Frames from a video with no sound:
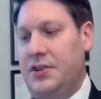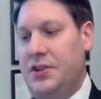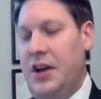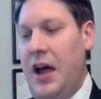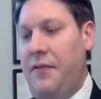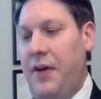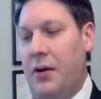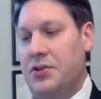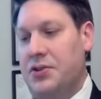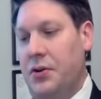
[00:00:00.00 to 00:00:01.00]
cf.
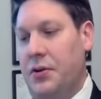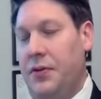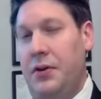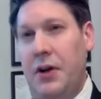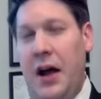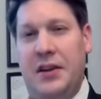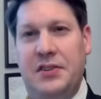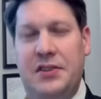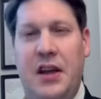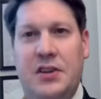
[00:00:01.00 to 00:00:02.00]
Arizona v. United
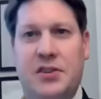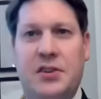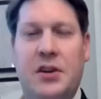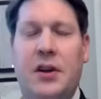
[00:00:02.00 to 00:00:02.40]
States?